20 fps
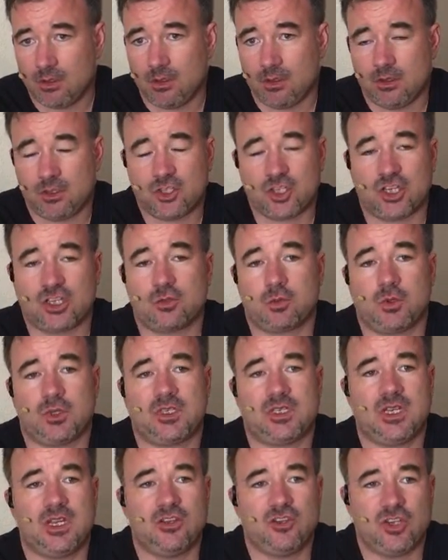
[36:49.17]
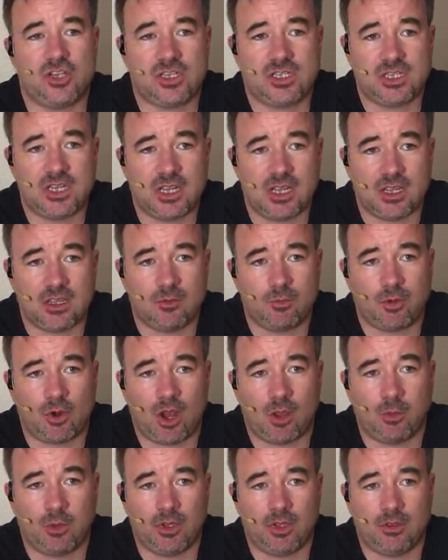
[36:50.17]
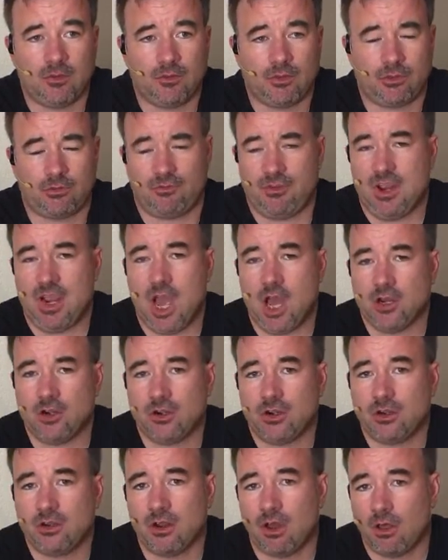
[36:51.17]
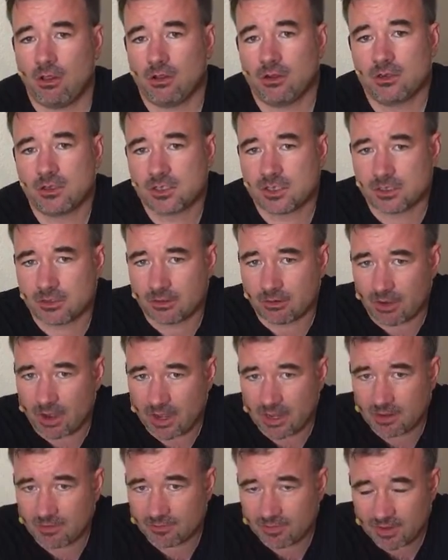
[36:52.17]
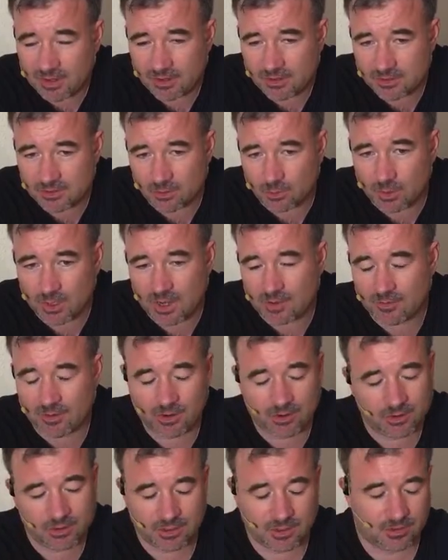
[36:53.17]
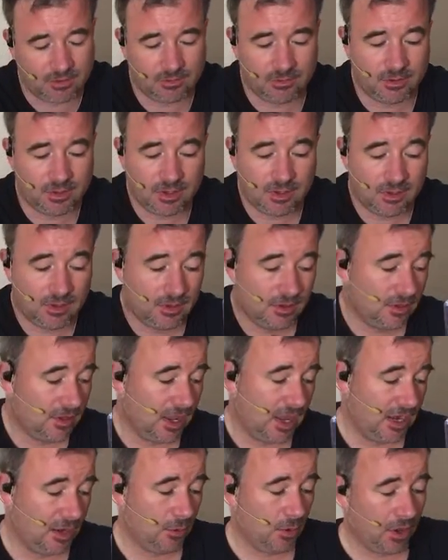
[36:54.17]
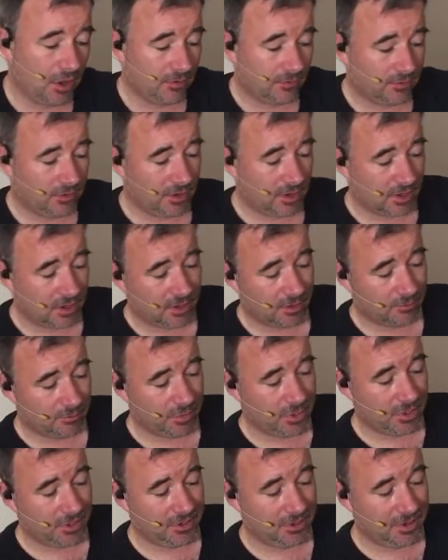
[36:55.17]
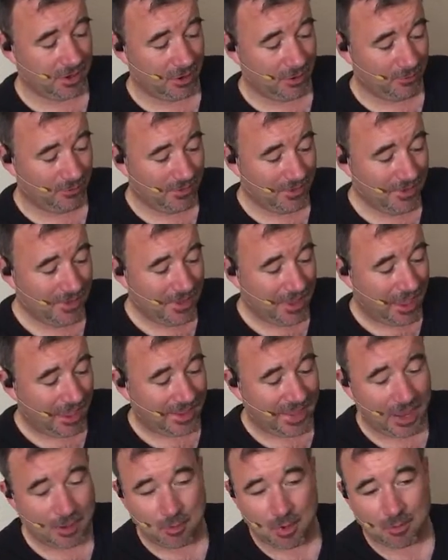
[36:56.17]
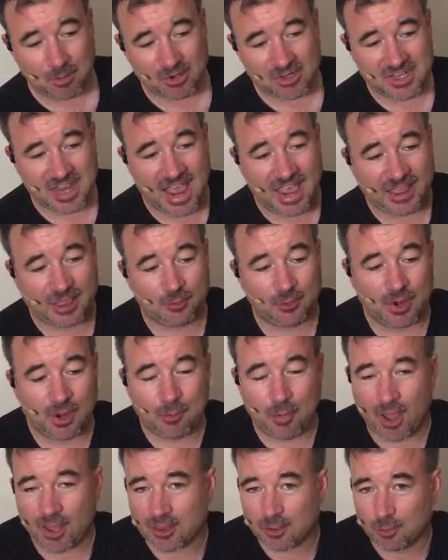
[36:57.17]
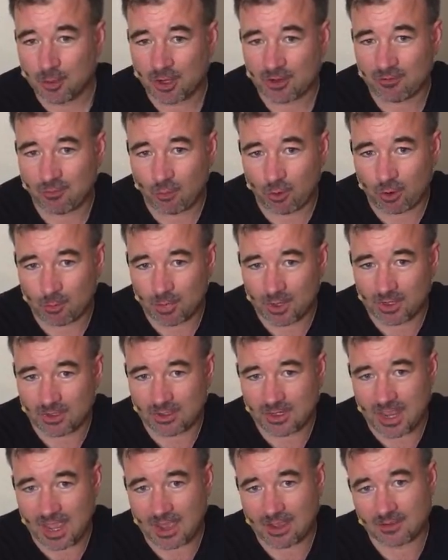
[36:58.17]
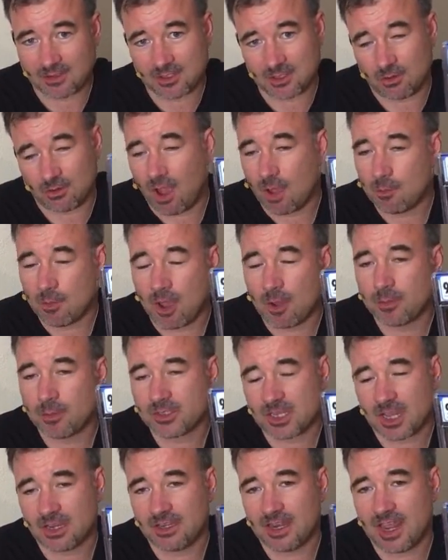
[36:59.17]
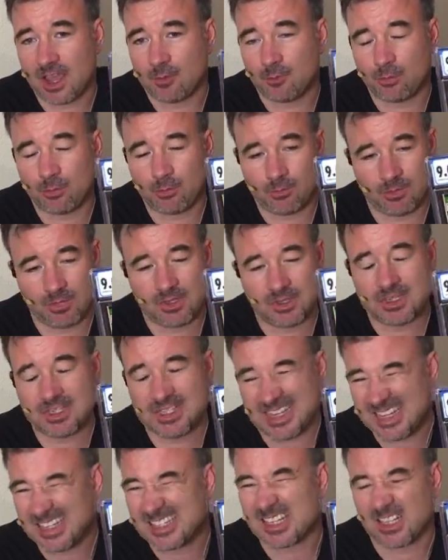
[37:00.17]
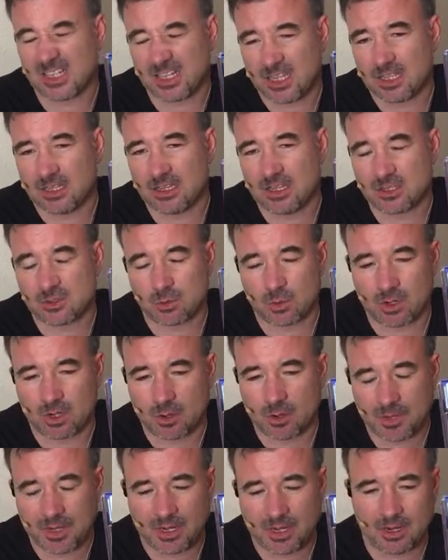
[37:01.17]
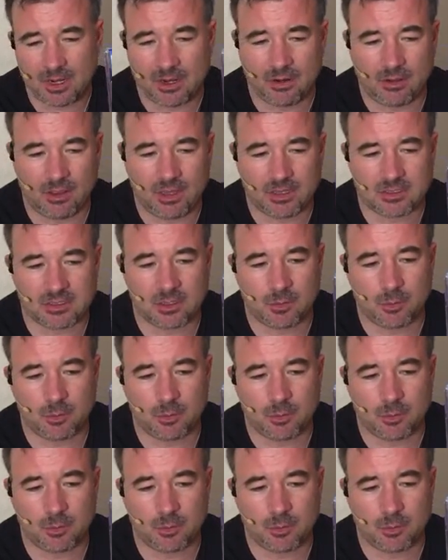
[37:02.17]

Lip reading: just with CGC, probably $300 in grading fees or whatever to. Anyway, I can't remember exactly what I bought the book for, but yeah, so I'm upside down decently in this one. I mean, the